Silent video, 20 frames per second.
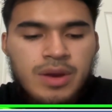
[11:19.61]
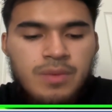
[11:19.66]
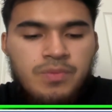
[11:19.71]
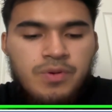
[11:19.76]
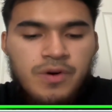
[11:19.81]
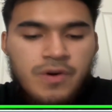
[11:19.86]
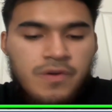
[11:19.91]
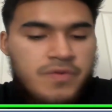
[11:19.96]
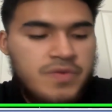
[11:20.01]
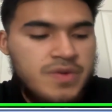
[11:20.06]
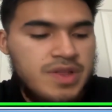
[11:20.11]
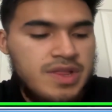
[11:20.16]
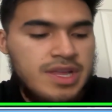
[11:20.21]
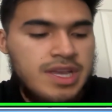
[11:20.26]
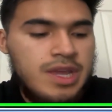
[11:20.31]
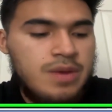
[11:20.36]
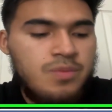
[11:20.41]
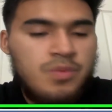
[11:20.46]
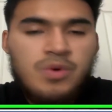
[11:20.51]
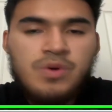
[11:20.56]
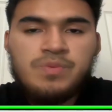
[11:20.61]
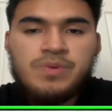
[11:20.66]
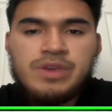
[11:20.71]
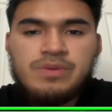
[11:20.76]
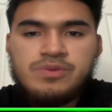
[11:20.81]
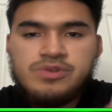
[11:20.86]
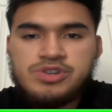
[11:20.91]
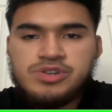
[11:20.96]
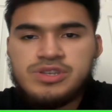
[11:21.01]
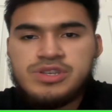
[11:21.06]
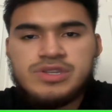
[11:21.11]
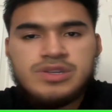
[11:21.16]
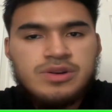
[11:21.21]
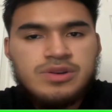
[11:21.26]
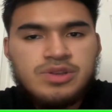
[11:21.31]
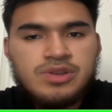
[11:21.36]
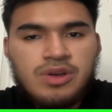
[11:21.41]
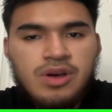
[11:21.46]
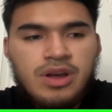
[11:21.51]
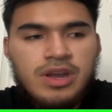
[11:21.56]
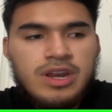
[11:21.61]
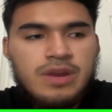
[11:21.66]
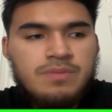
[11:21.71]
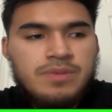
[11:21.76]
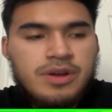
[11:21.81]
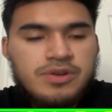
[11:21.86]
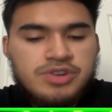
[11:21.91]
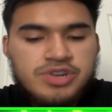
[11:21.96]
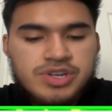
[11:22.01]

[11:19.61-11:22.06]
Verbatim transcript: perfectly, and more people should start talking about